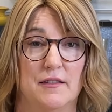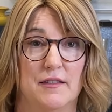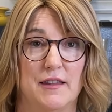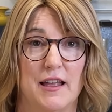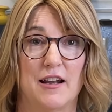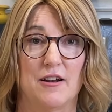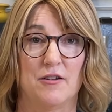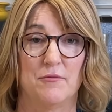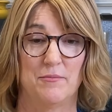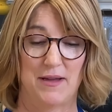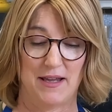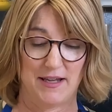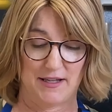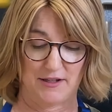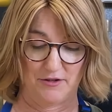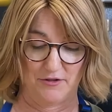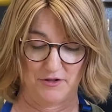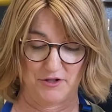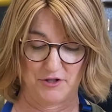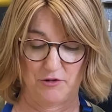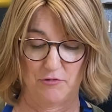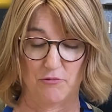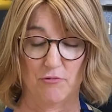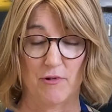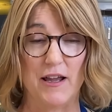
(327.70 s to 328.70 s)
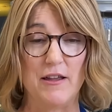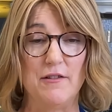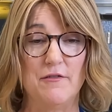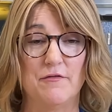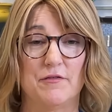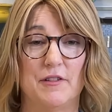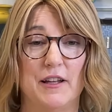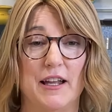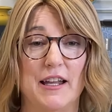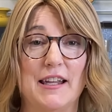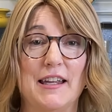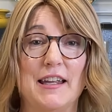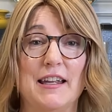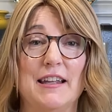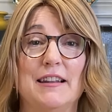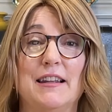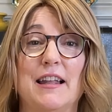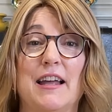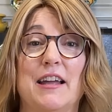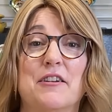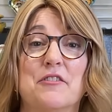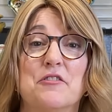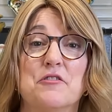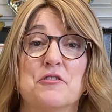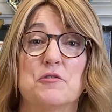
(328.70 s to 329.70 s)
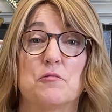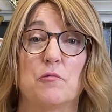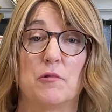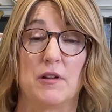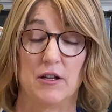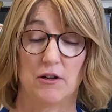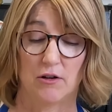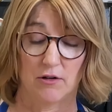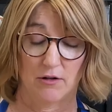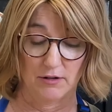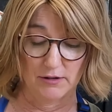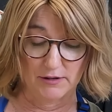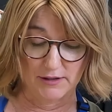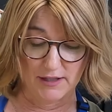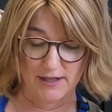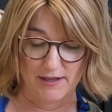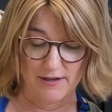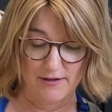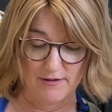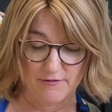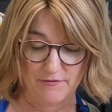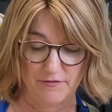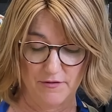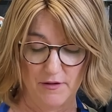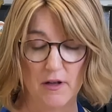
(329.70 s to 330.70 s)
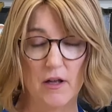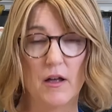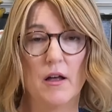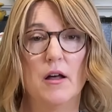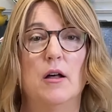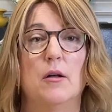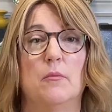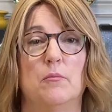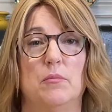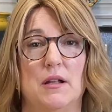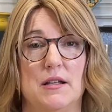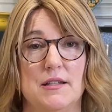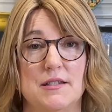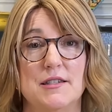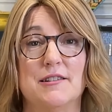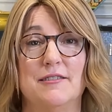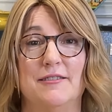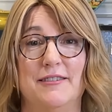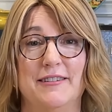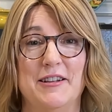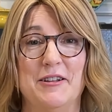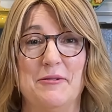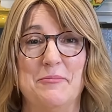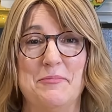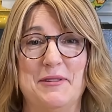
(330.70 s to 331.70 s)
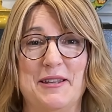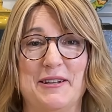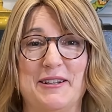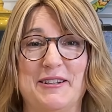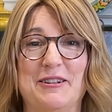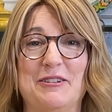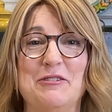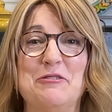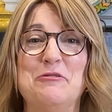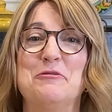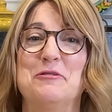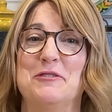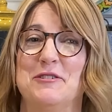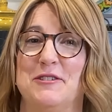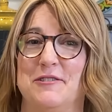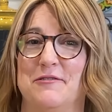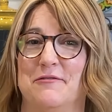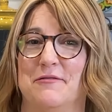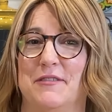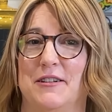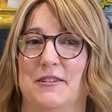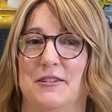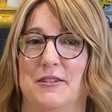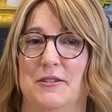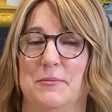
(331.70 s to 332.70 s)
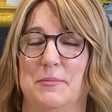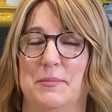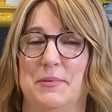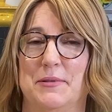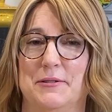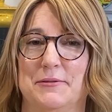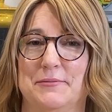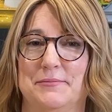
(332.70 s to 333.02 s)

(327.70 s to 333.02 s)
That'll make those great flaky layers we all love. Plus it'll help the gluten develop.